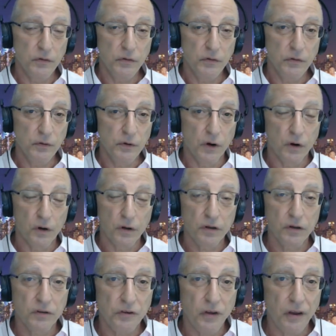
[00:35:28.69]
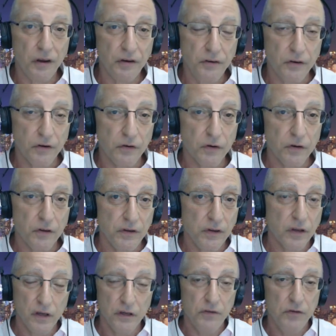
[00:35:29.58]
you don't continue.
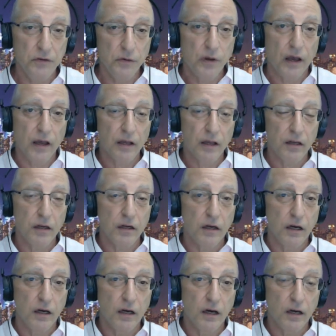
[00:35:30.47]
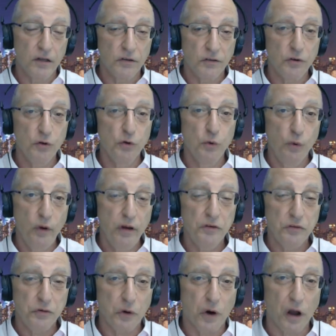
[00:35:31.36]
You got a
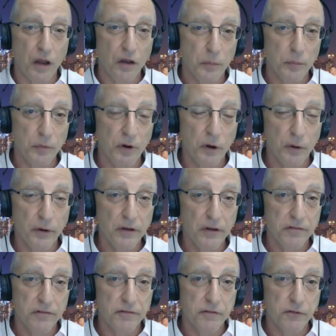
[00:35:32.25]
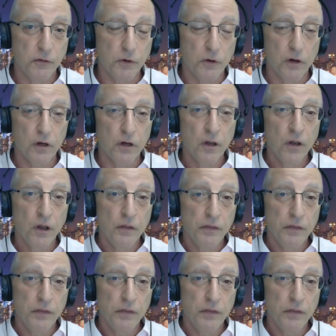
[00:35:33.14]
2-week trial period for